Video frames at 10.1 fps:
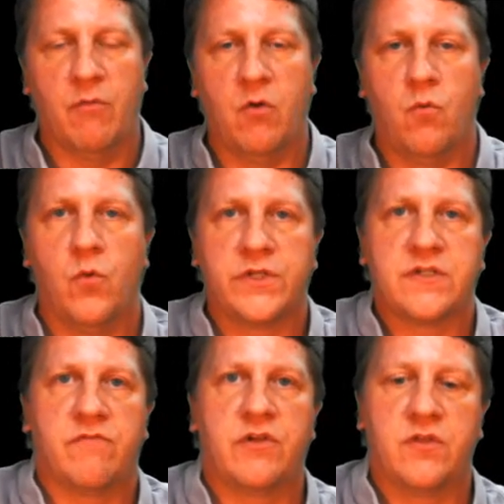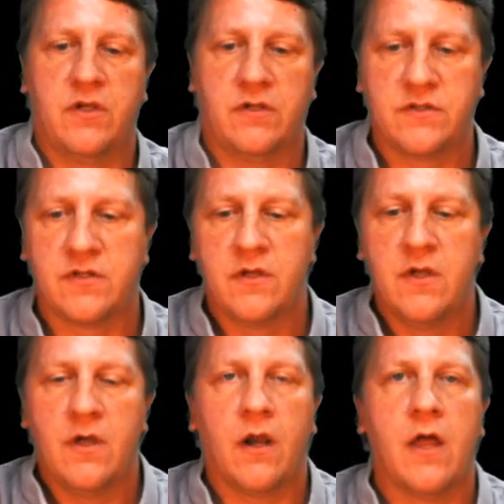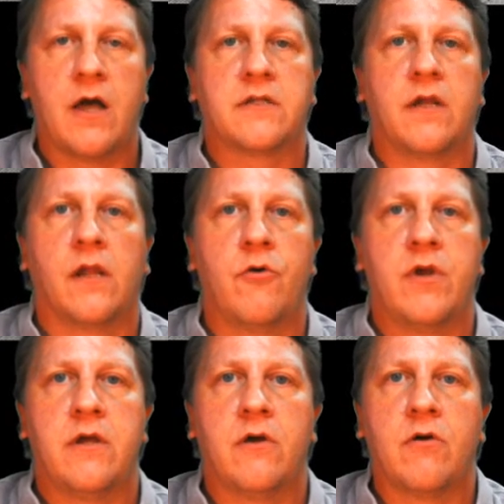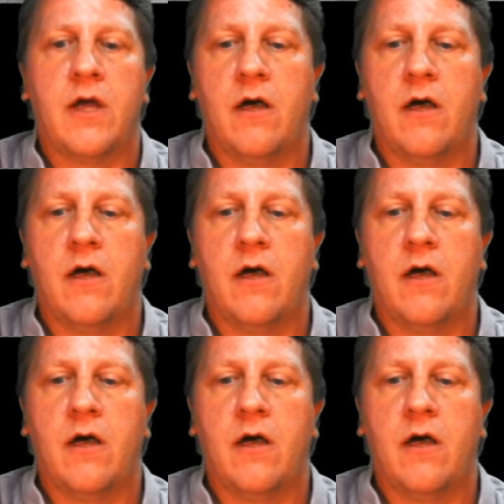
Once everything is locked and loaded here,